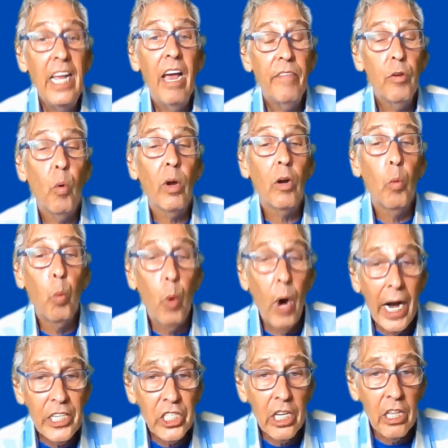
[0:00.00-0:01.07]
if you want to
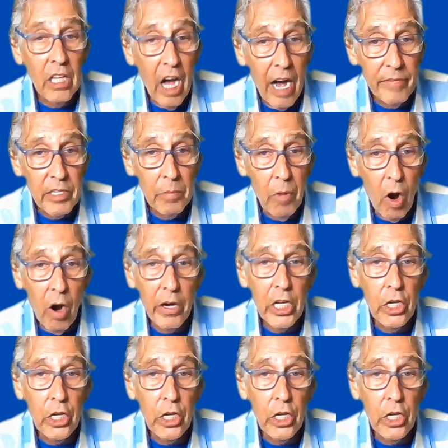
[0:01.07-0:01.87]
watch it live tomorrow,